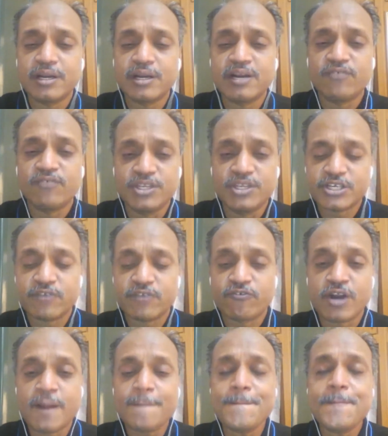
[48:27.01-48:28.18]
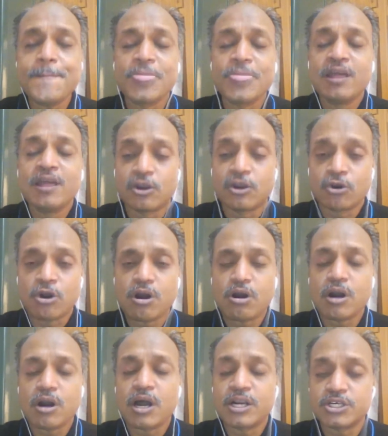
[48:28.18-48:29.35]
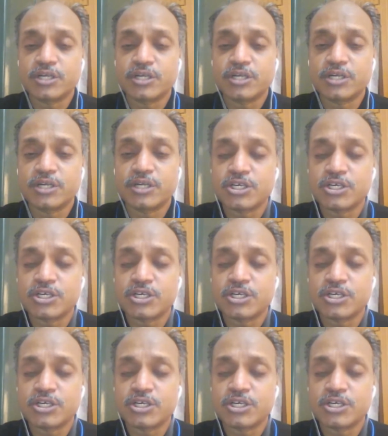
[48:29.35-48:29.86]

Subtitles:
Same thing, you take a speech data, you can extract features from there.